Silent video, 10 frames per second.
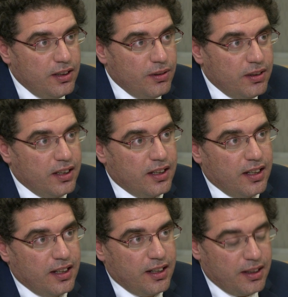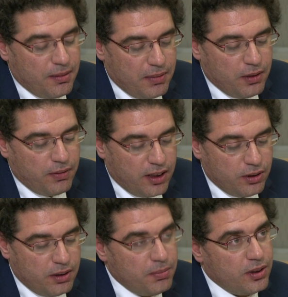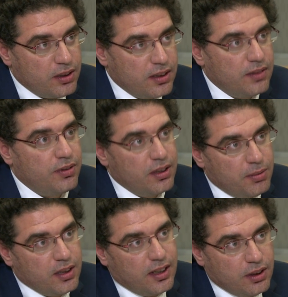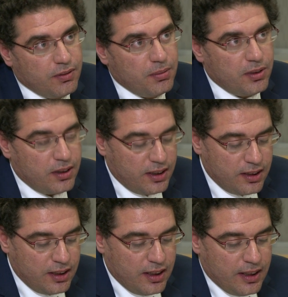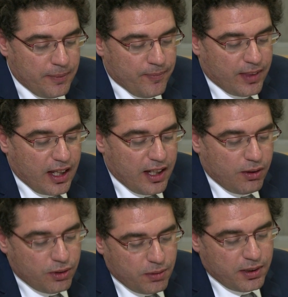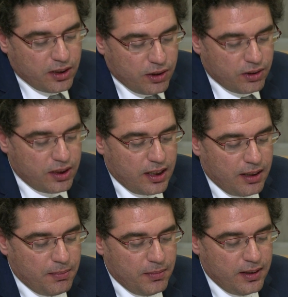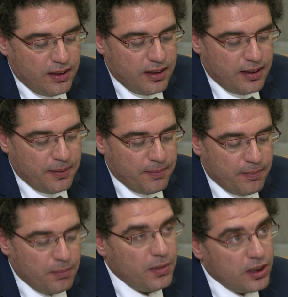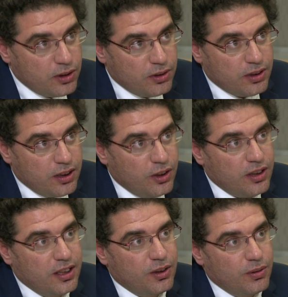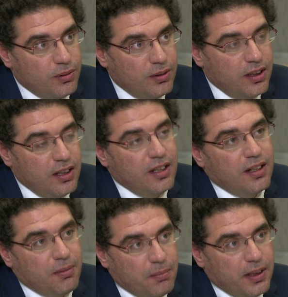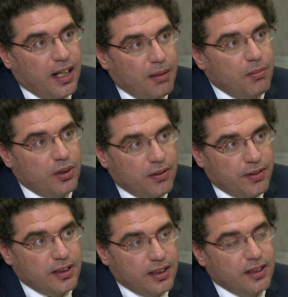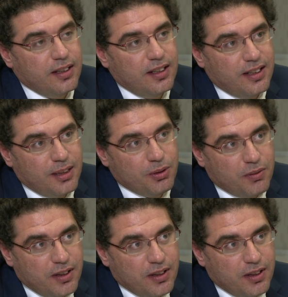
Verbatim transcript: during the manufacturing process for the production of the products. Could you mention some measures in order to become more efficient in terms of